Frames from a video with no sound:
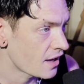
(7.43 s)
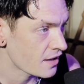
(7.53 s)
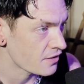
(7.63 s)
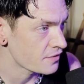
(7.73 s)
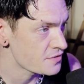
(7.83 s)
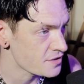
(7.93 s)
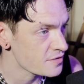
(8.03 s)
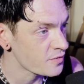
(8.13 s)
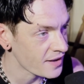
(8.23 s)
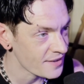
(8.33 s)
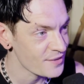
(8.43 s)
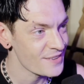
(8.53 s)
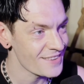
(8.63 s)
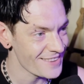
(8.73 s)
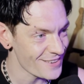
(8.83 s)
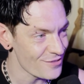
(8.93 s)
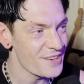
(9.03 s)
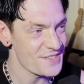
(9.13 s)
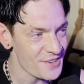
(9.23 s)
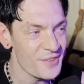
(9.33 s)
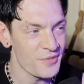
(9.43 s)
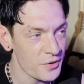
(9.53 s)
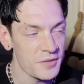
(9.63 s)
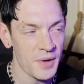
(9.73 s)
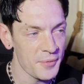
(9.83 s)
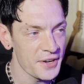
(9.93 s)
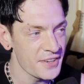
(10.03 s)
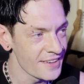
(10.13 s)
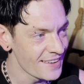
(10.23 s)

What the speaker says: and I've just found the original voice memo,